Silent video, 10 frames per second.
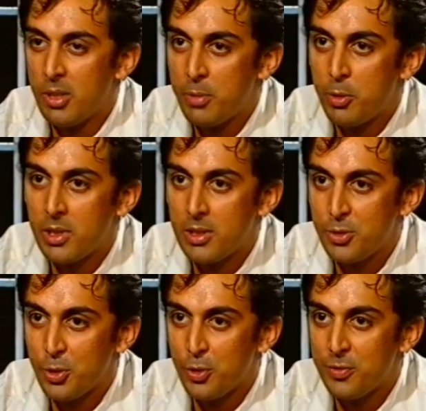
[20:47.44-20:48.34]
jump over
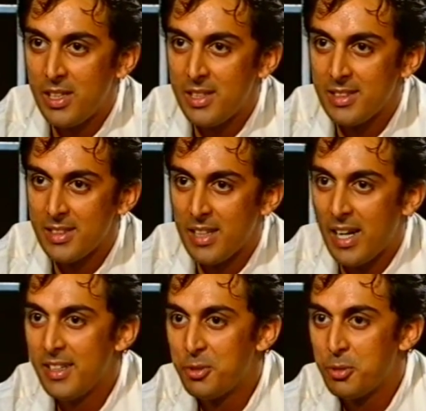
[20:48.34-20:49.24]
sofas and
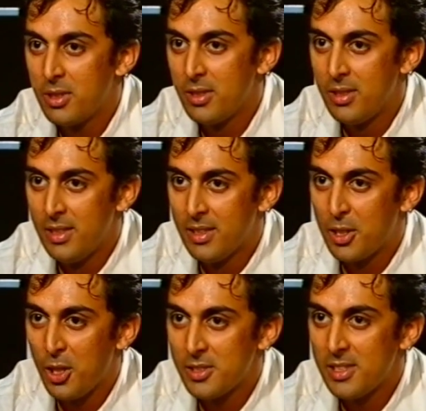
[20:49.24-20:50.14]
hide into in
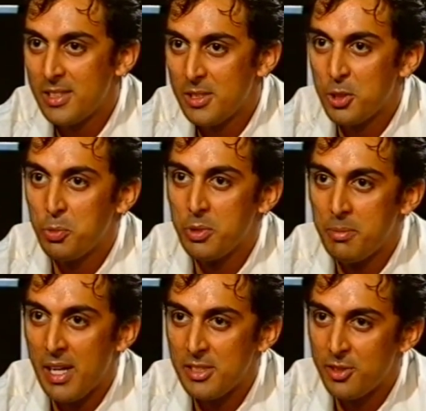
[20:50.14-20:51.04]
closets, you know, with
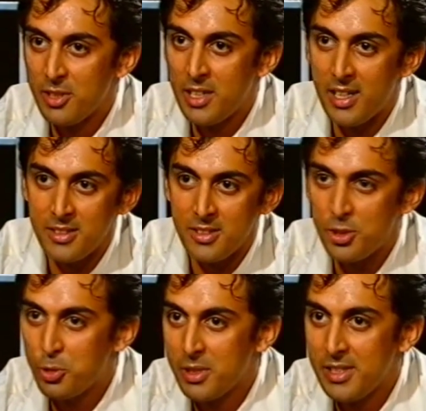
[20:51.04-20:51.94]
imaginary guns,
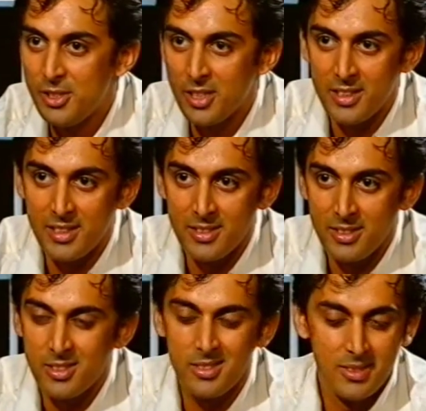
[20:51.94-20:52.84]
shooting each other and
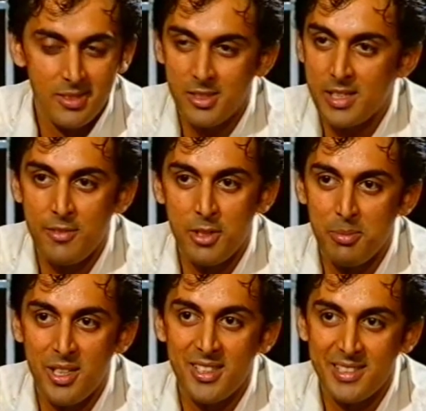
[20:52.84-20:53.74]
just, just having
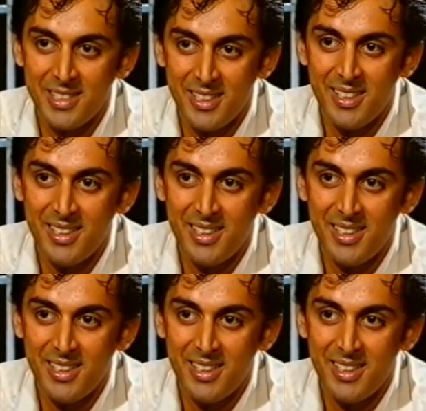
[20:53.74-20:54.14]
a blast.